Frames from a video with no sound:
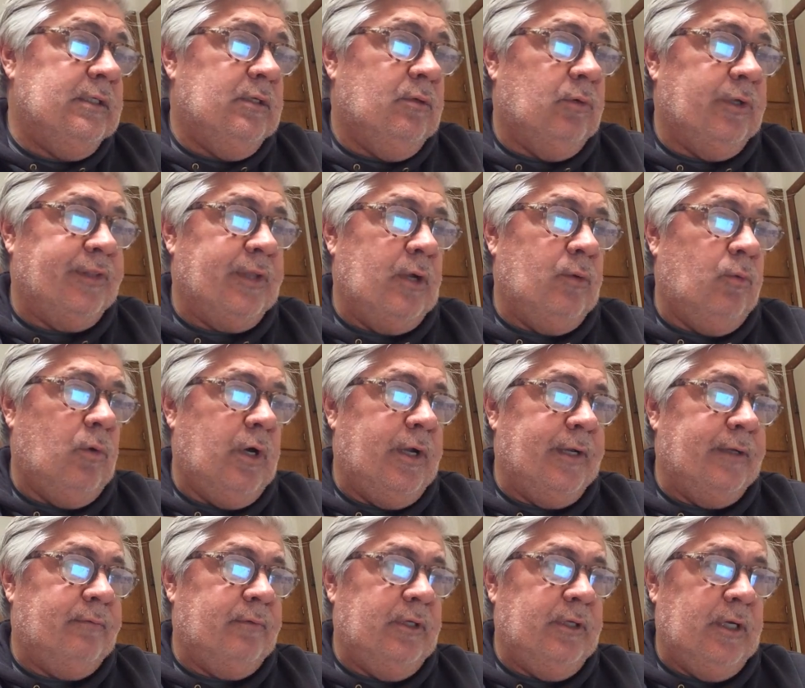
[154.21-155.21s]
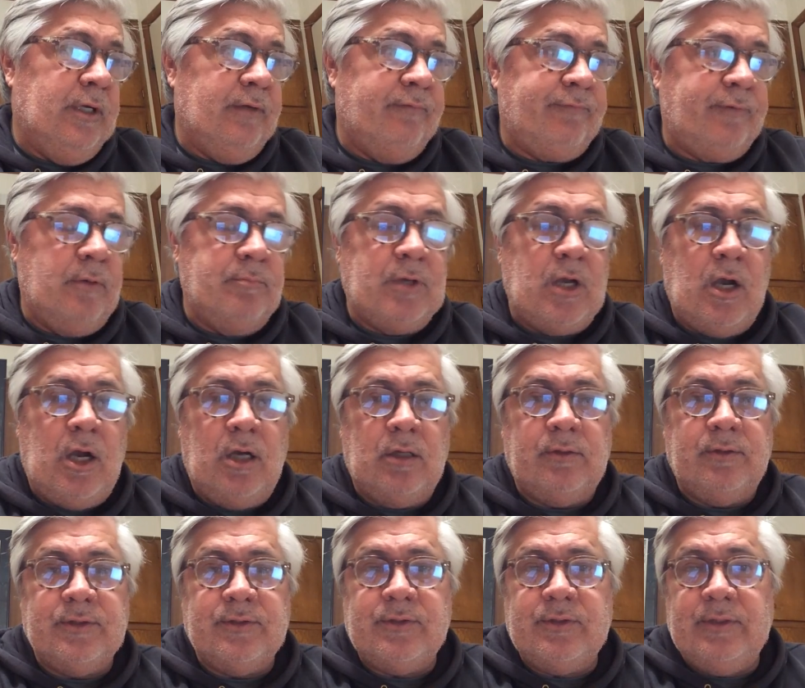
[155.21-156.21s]
what they wanted from
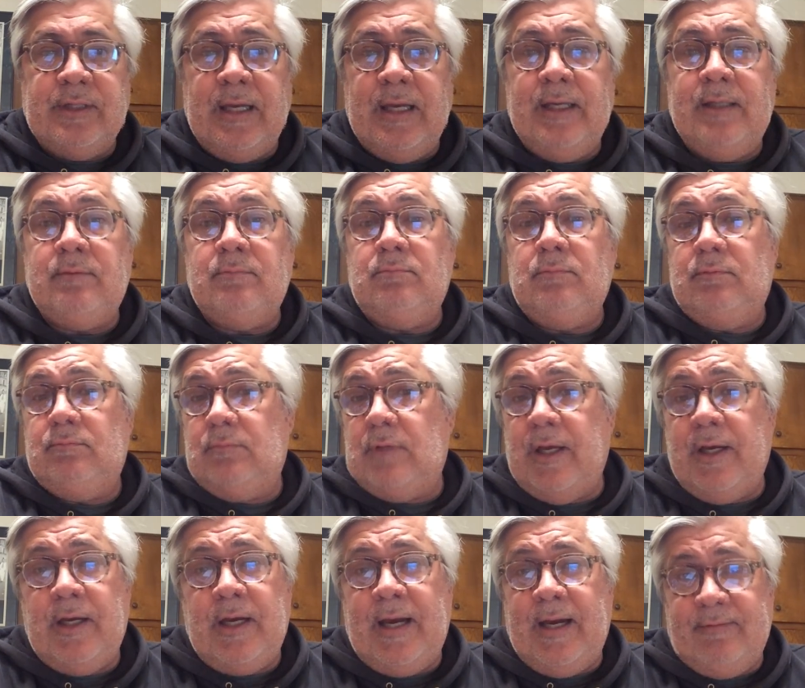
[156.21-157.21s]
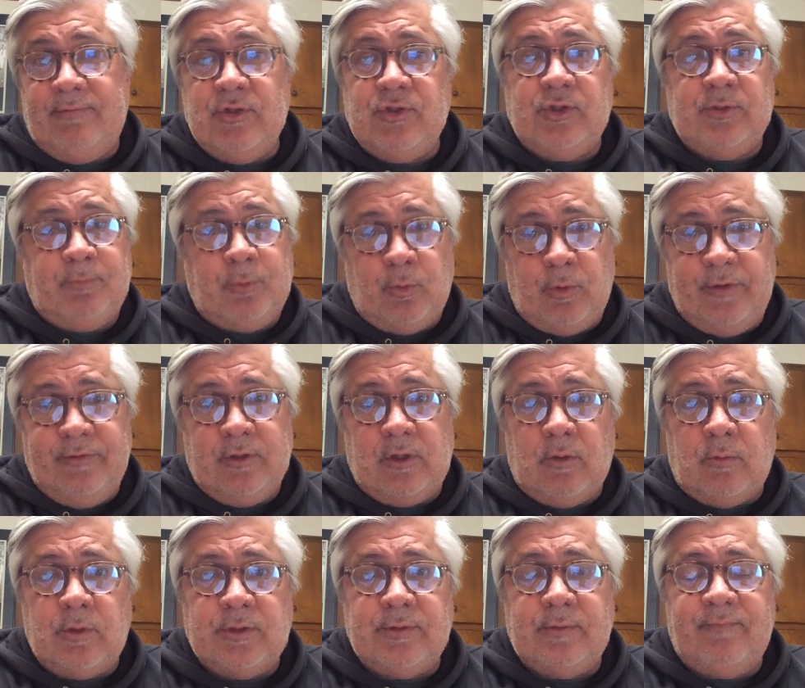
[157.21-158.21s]
Congress, and have the support of
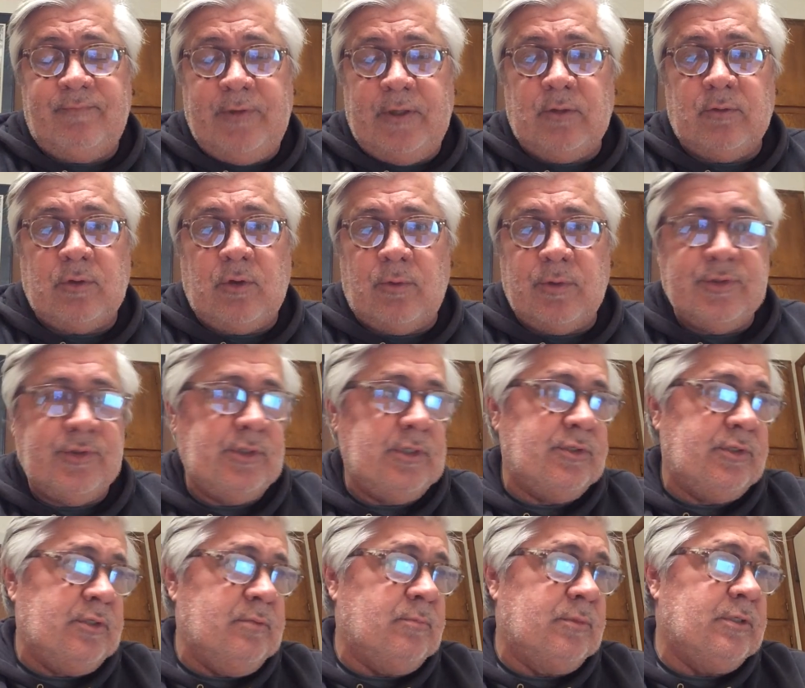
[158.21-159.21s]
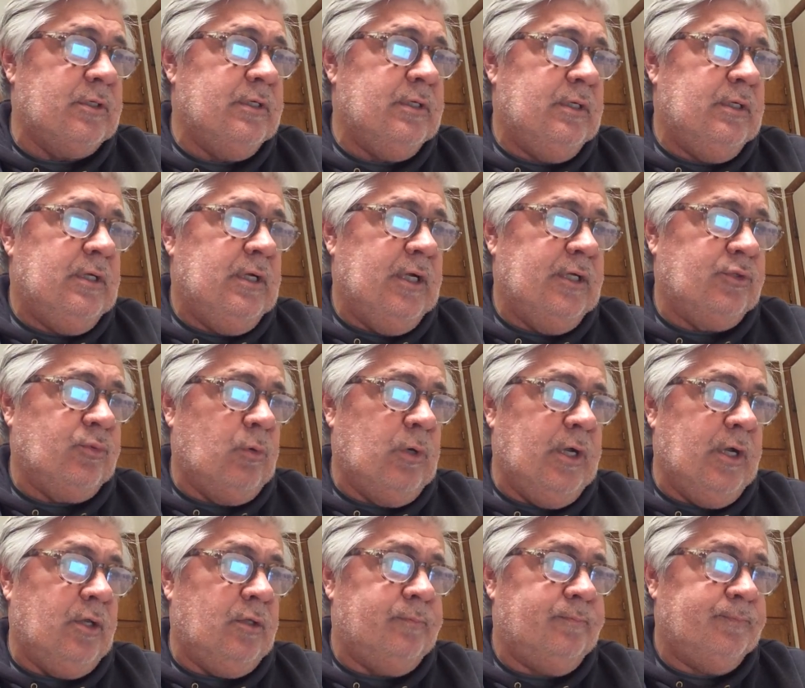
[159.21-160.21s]
the federal court systems as
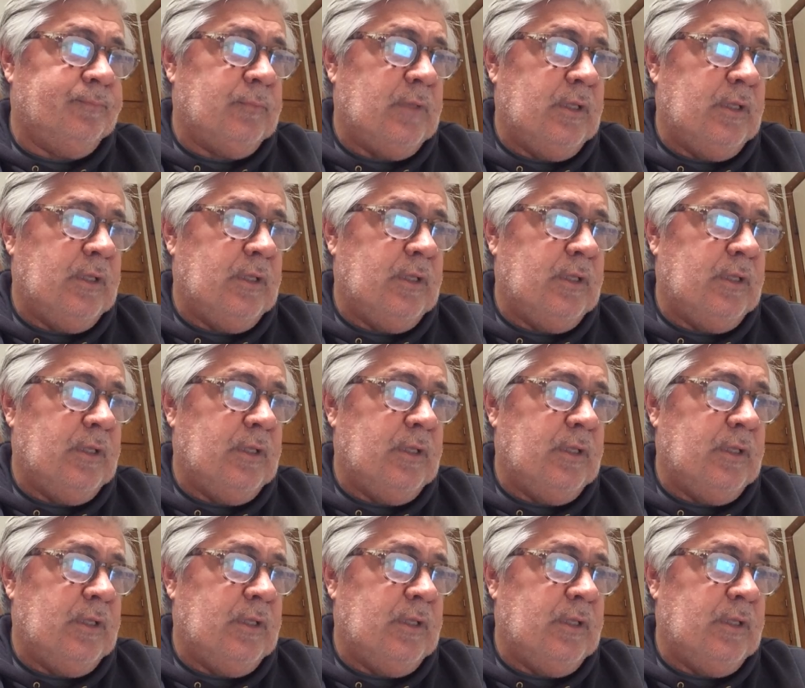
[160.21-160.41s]
well.